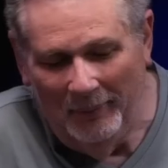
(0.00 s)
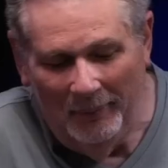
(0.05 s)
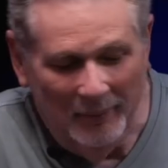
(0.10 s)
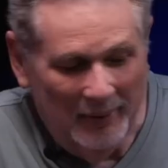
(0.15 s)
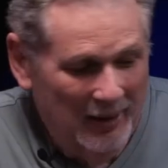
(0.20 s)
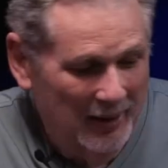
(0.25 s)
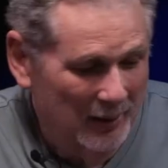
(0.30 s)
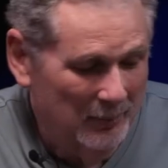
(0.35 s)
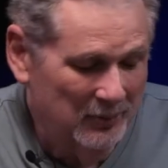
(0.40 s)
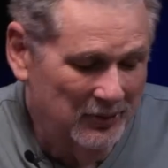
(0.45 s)

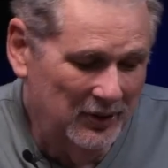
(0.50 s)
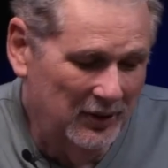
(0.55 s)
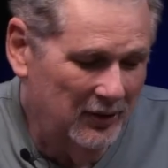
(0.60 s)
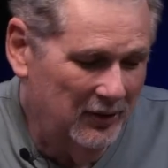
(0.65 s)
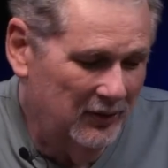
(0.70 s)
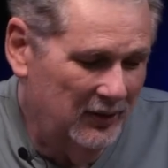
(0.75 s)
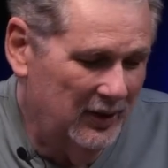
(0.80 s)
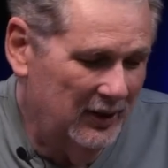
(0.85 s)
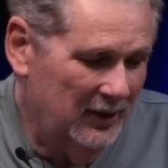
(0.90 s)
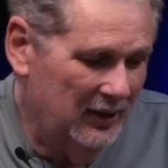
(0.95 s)
Man, I'm sitting
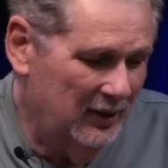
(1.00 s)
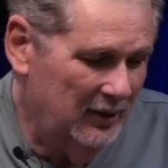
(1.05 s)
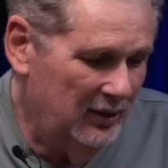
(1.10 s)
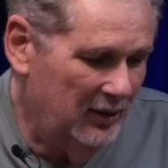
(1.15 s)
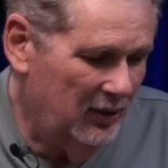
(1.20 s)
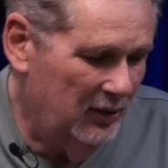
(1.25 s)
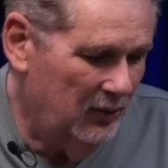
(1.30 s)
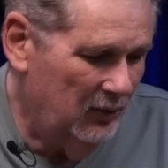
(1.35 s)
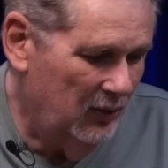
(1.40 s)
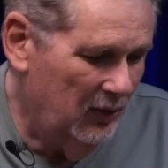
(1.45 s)
here thinking, you
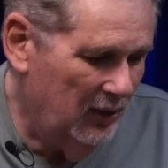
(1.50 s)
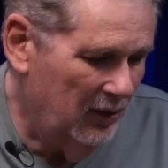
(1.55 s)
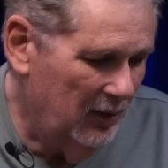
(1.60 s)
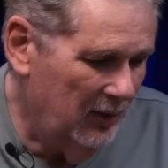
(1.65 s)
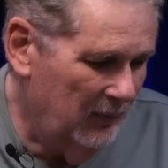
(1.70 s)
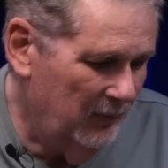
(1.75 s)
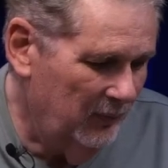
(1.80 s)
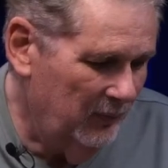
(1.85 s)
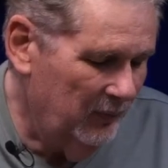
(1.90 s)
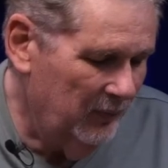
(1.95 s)

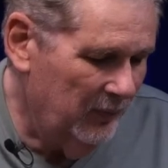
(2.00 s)
know,